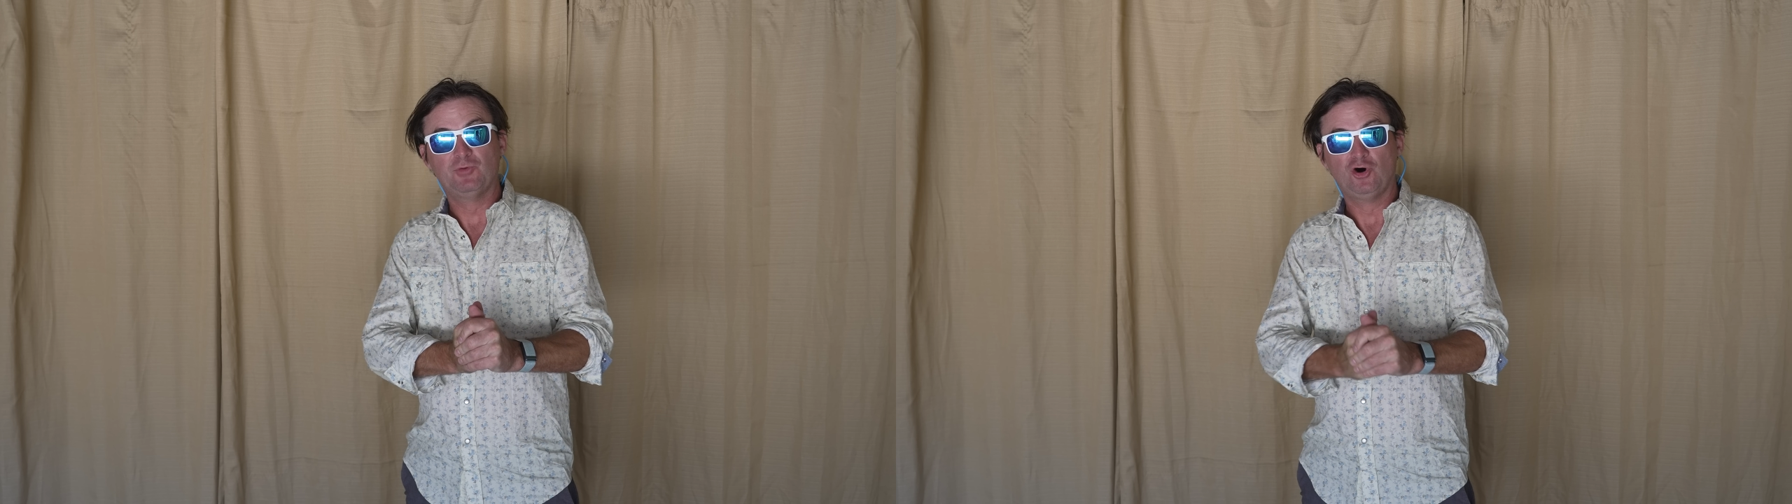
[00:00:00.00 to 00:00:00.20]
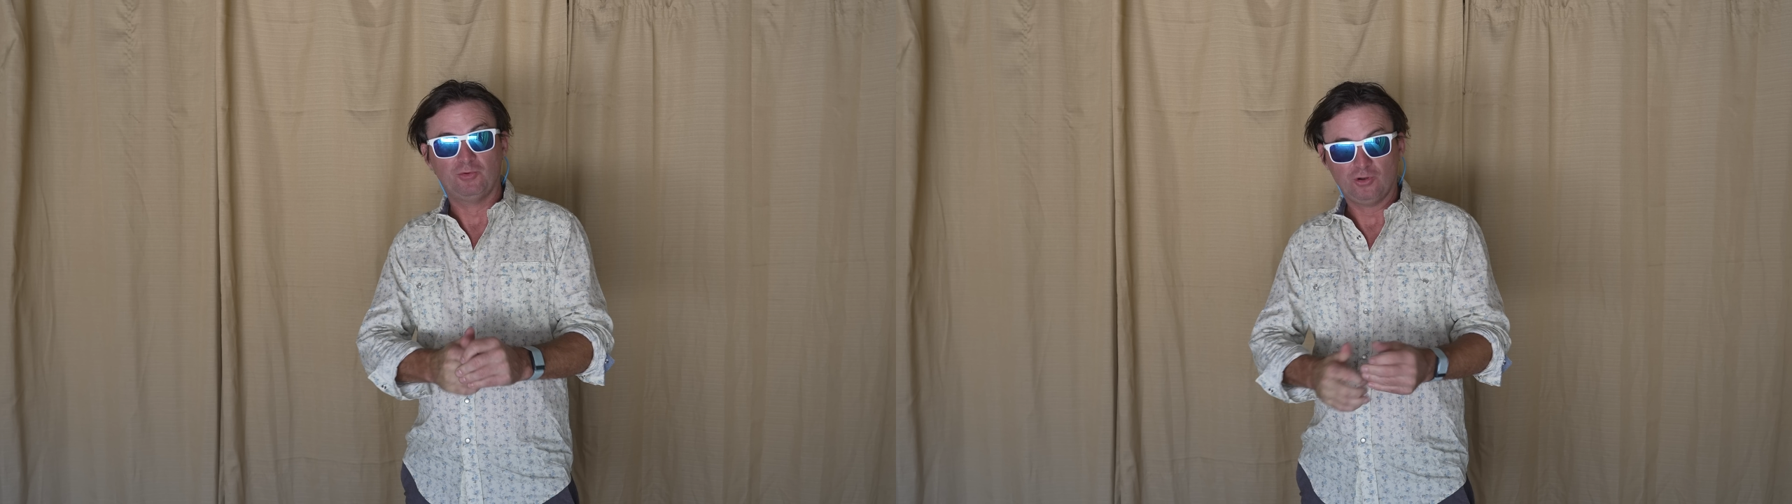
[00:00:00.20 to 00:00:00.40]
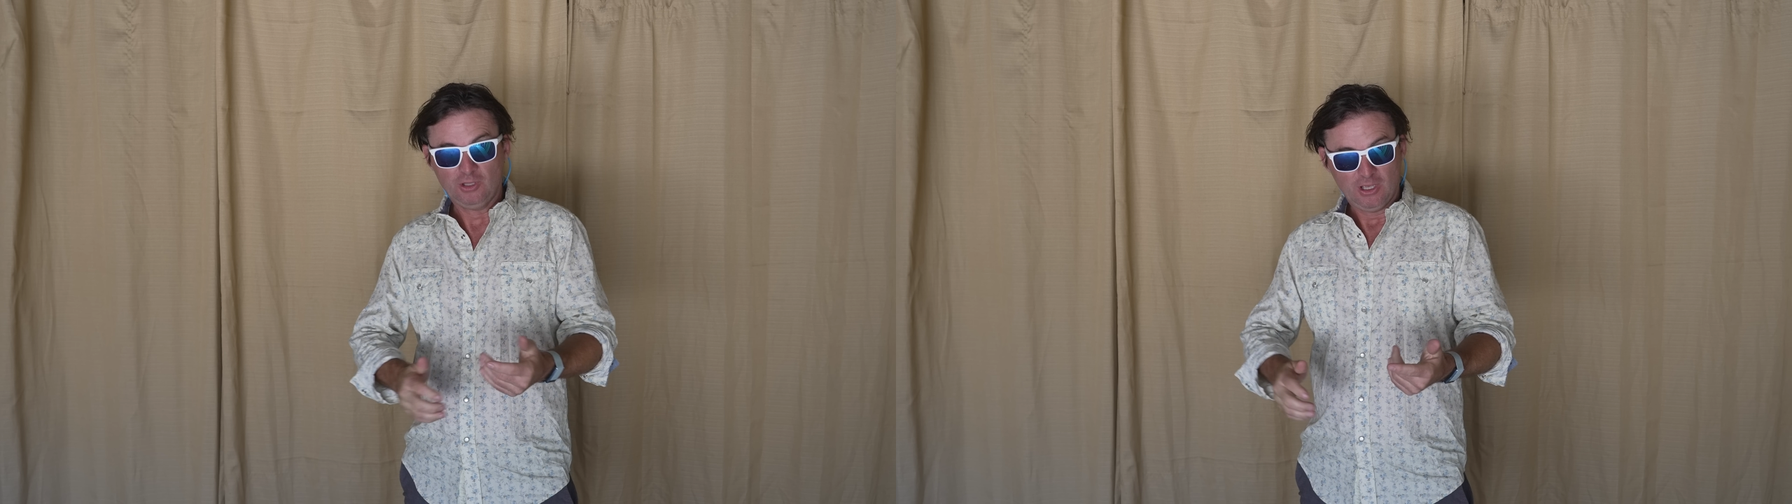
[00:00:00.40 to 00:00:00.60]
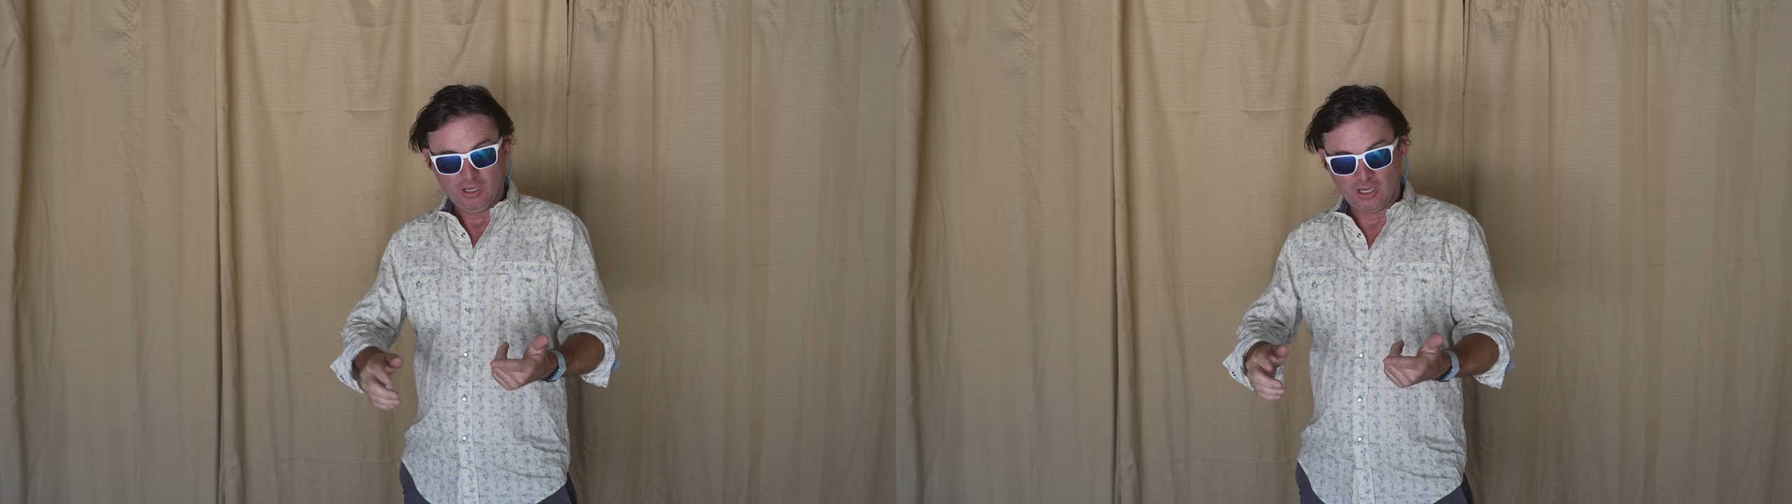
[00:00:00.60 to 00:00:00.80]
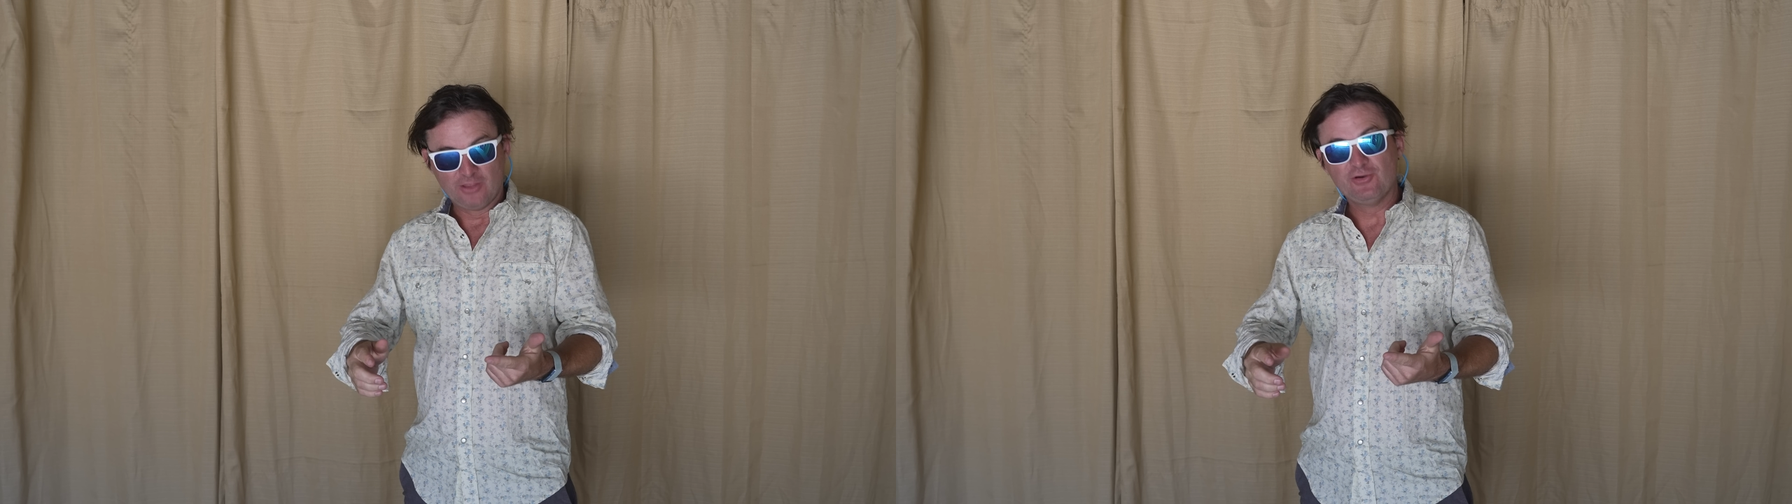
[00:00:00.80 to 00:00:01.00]
mobile.
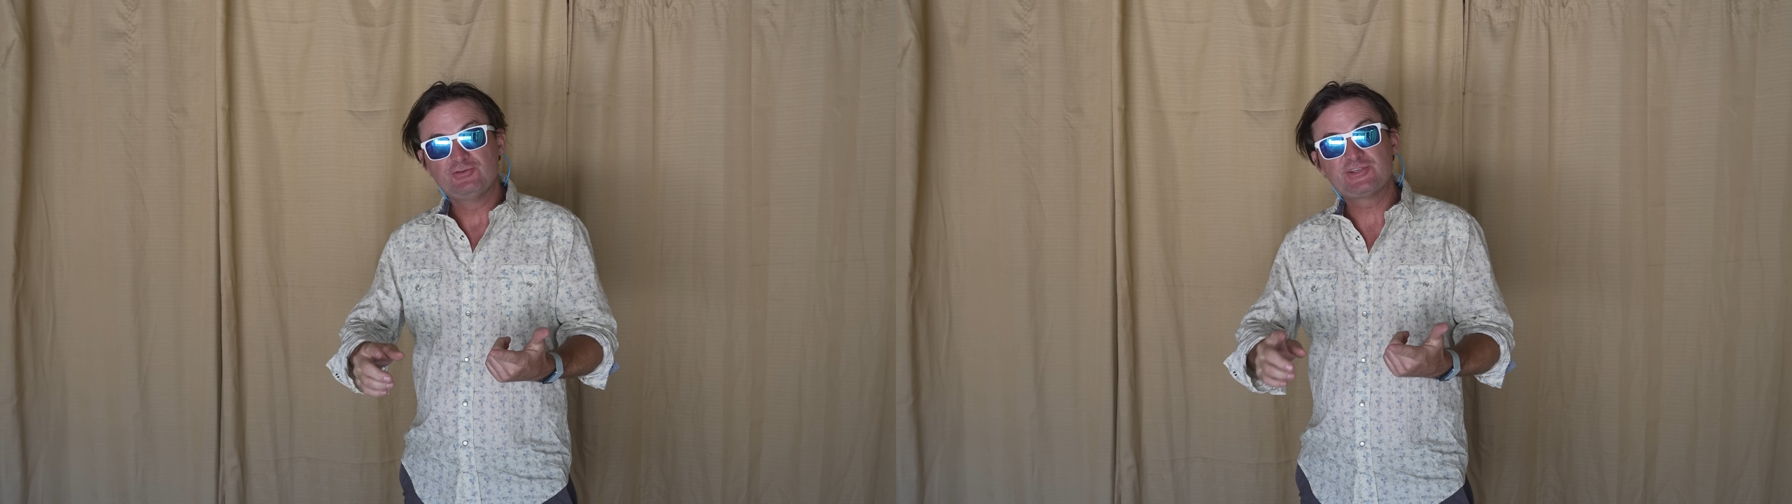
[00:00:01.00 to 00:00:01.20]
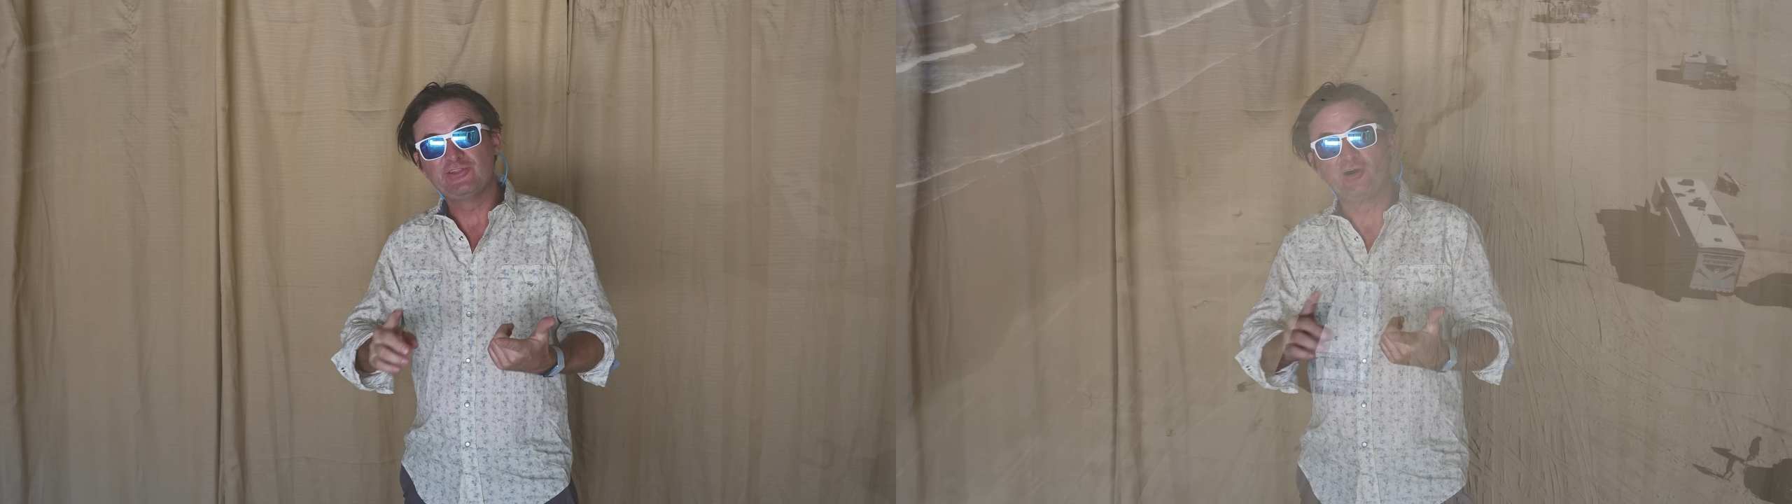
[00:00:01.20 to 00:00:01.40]
Those in the